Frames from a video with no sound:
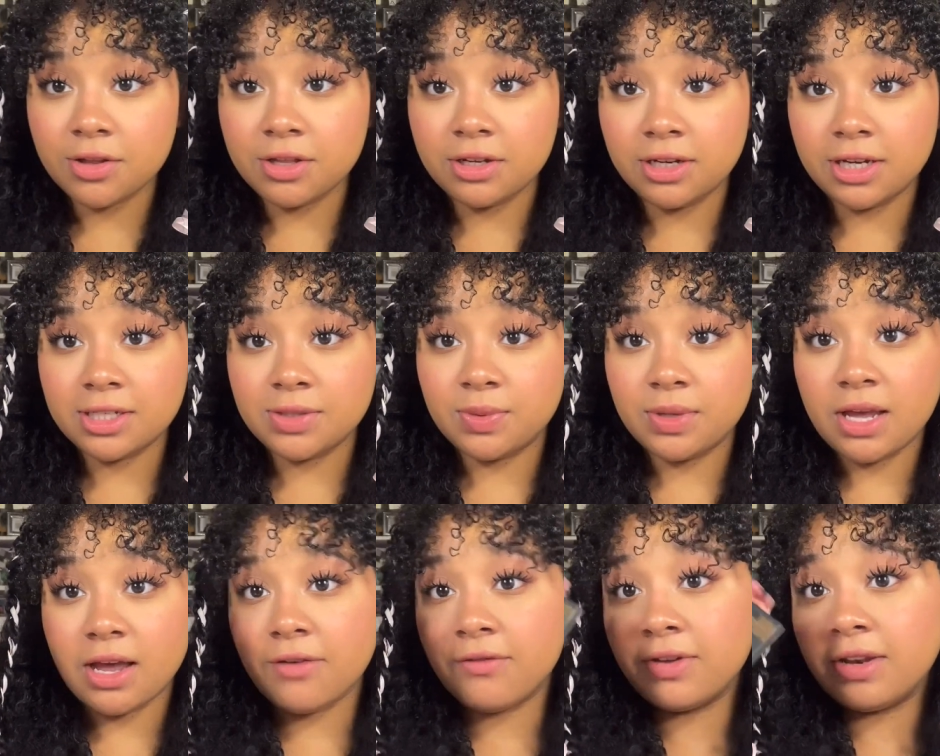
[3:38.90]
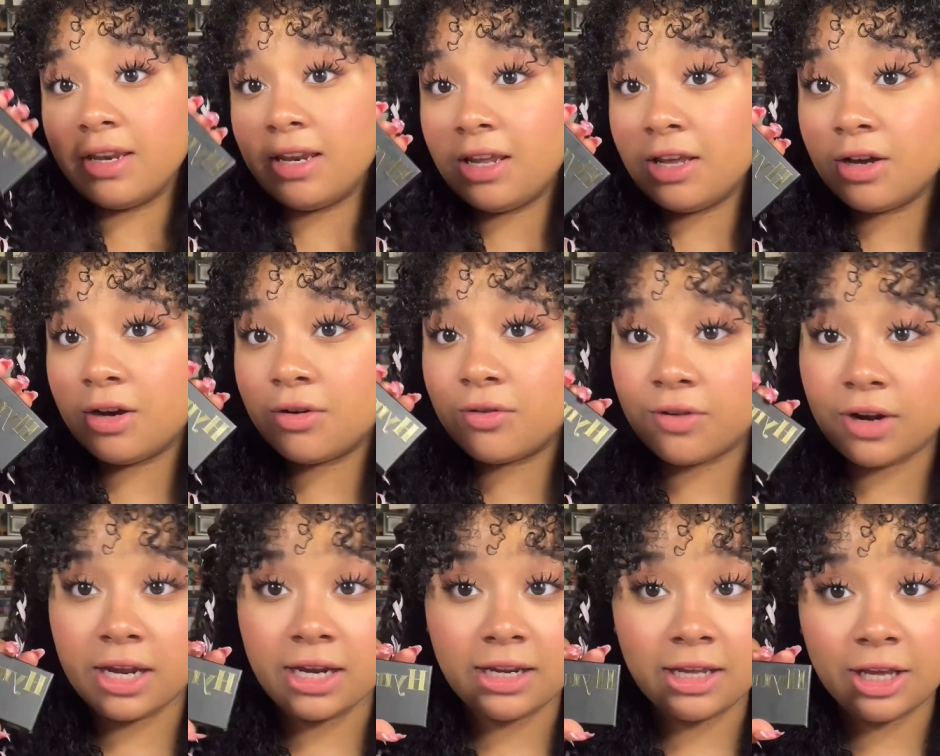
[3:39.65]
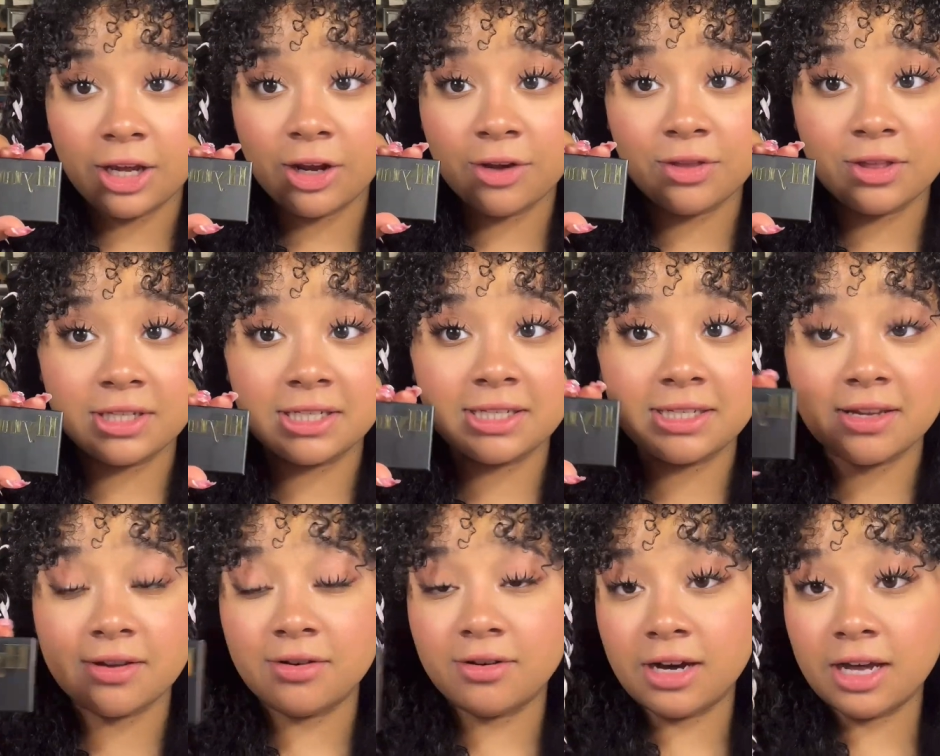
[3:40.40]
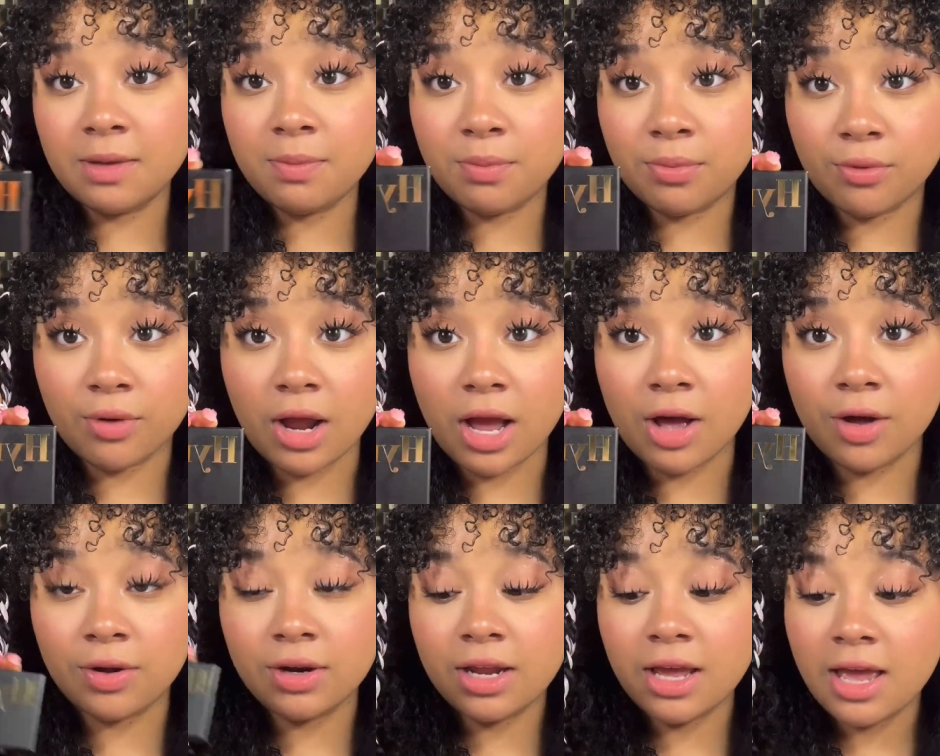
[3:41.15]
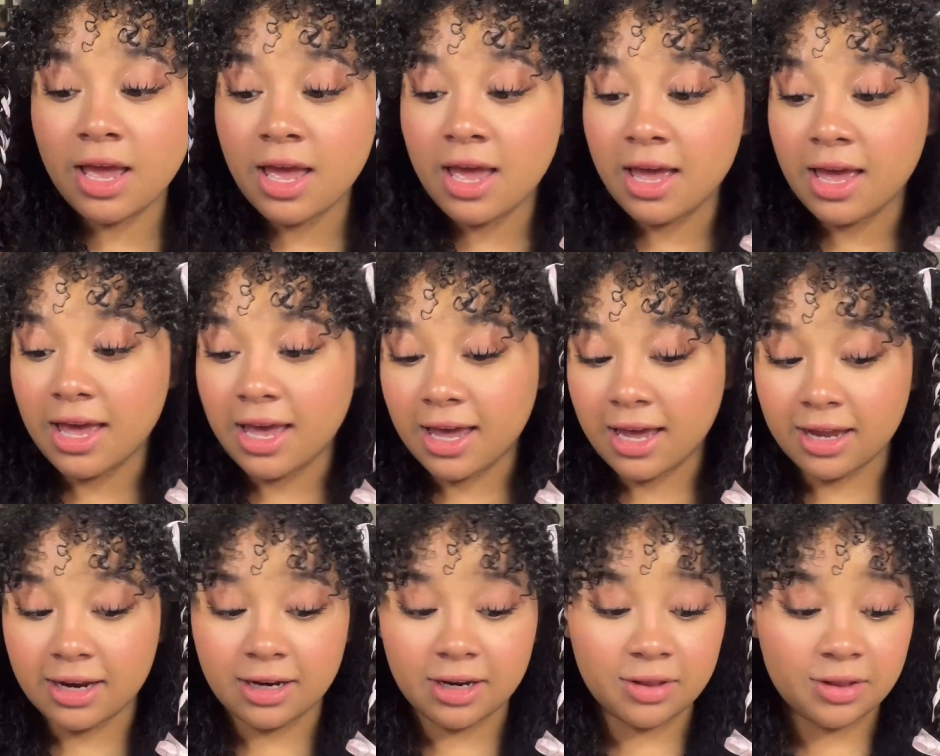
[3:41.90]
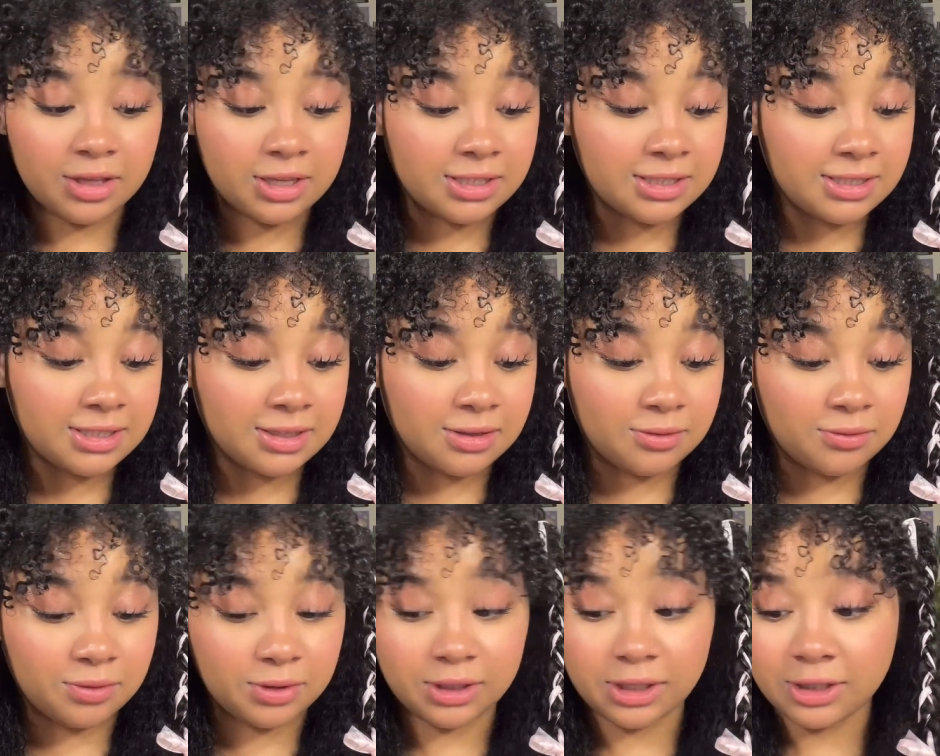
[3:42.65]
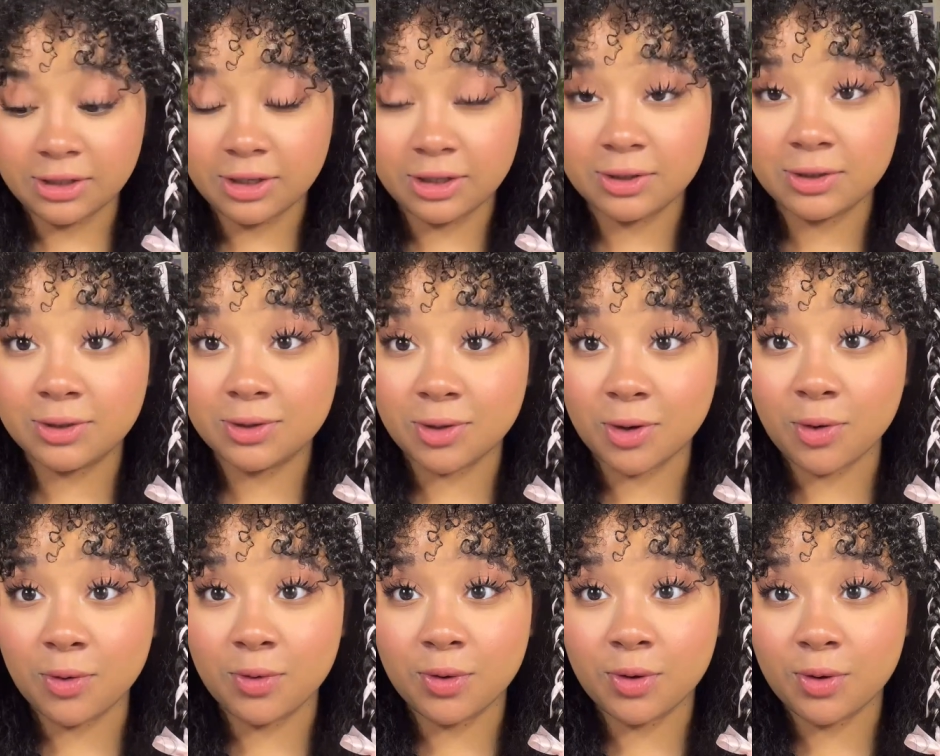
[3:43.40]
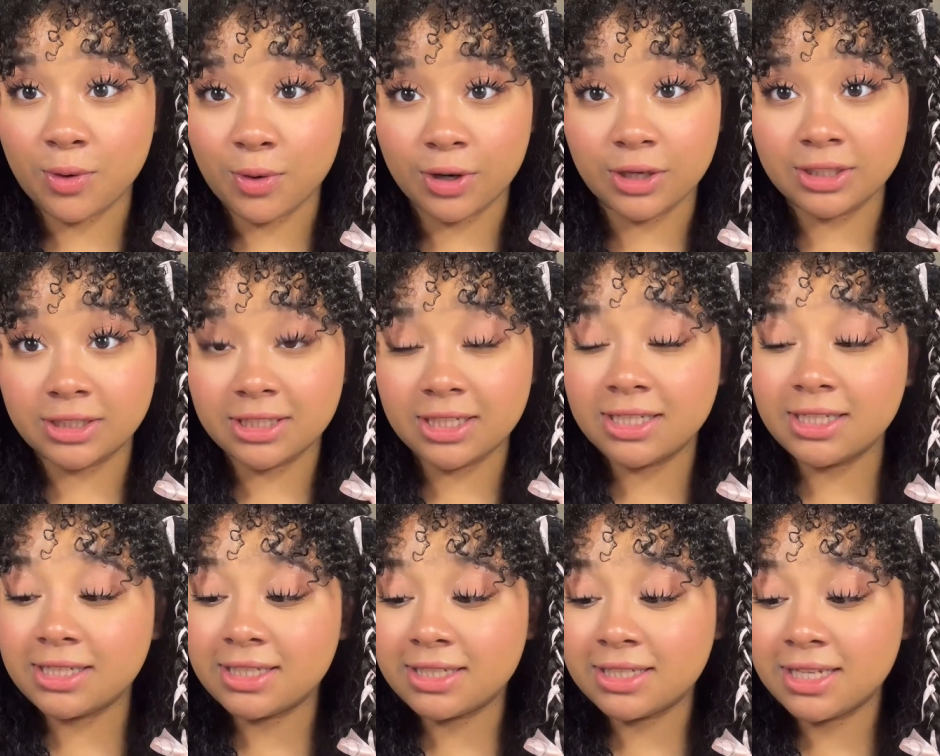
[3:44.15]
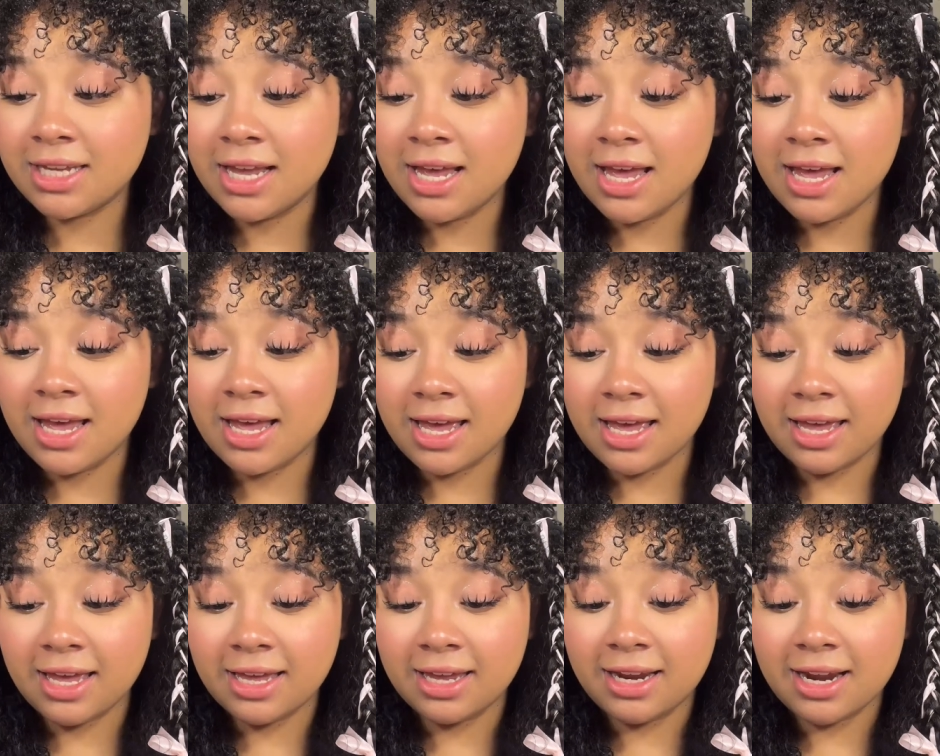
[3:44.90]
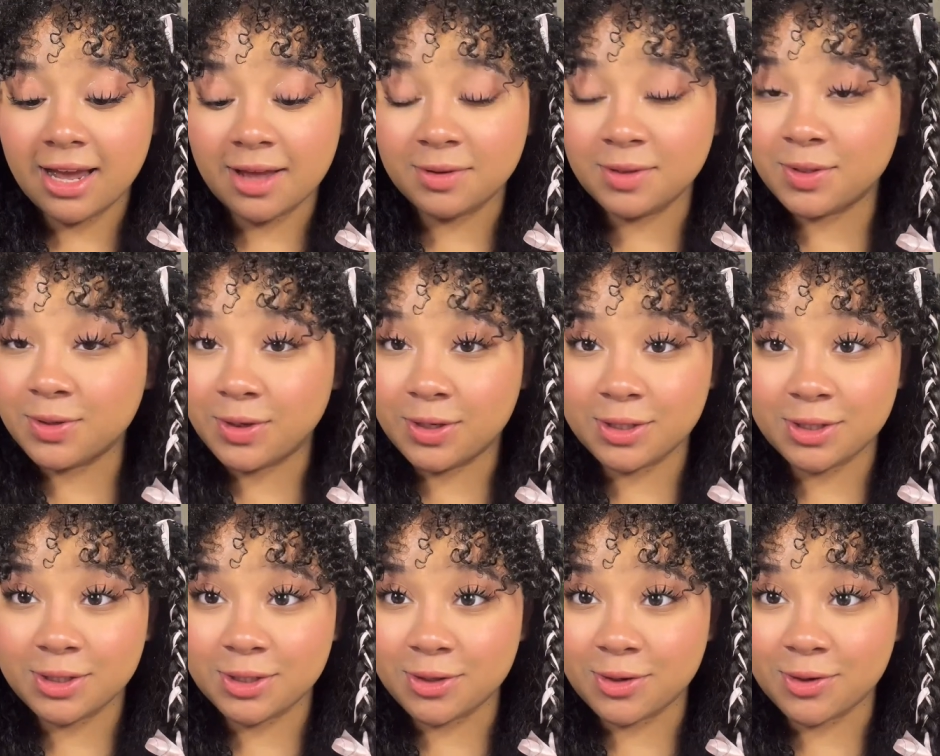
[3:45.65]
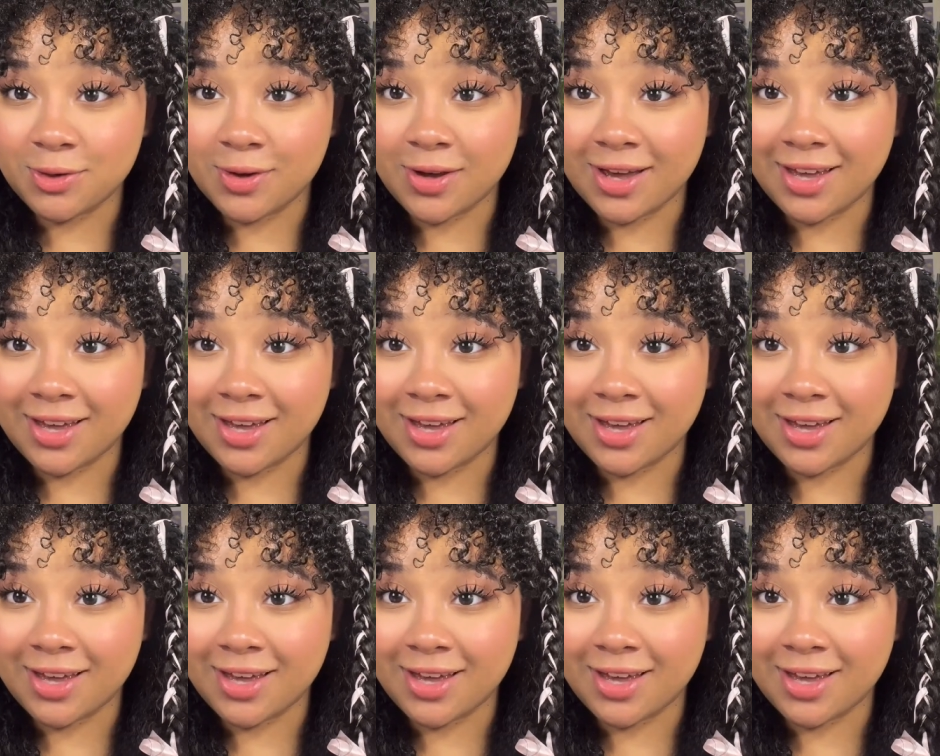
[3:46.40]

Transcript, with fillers: on the list we have Neil right here. This is a light brown and this really looks so gorgeous and I'm just going to show you